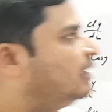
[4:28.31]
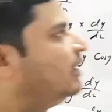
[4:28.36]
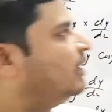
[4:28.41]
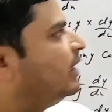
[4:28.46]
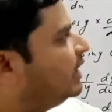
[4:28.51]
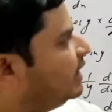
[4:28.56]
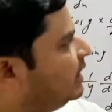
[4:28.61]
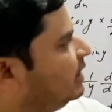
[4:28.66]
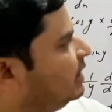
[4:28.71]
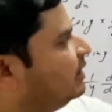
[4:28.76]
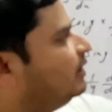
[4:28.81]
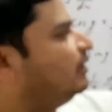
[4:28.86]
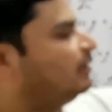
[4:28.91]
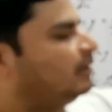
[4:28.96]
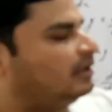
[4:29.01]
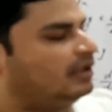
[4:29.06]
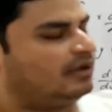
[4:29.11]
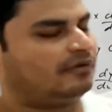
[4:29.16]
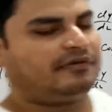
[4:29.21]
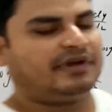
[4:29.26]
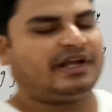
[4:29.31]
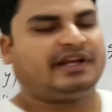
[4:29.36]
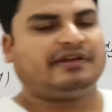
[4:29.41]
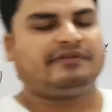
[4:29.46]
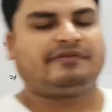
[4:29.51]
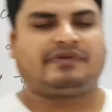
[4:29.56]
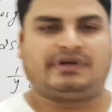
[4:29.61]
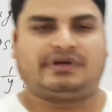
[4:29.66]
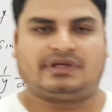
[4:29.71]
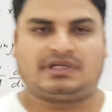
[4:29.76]
in the very
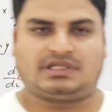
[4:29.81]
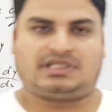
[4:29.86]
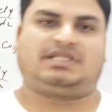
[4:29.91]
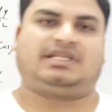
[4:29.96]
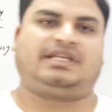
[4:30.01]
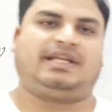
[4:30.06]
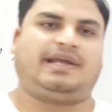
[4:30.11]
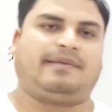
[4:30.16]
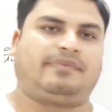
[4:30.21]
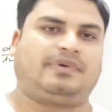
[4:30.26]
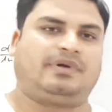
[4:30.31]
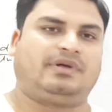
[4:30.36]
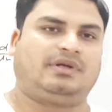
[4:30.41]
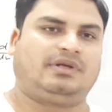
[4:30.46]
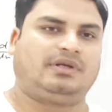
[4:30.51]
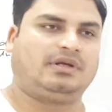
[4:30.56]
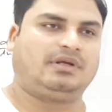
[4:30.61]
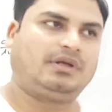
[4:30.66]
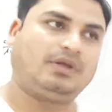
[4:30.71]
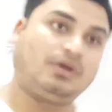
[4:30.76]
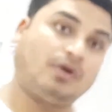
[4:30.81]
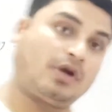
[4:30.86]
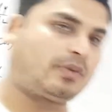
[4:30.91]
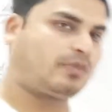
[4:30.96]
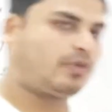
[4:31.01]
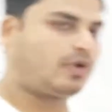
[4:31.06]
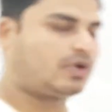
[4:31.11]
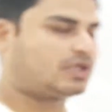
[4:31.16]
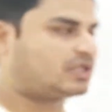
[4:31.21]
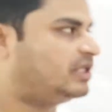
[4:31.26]
first step. Not
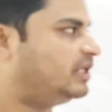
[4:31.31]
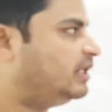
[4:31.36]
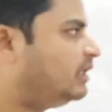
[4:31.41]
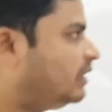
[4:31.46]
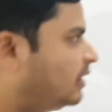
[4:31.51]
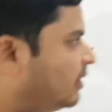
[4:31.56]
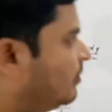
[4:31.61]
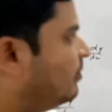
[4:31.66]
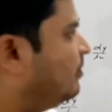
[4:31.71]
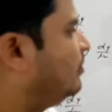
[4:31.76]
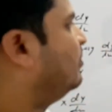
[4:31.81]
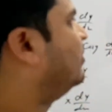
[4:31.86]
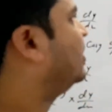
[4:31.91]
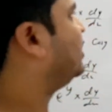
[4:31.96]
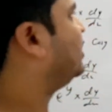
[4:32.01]
mostly, but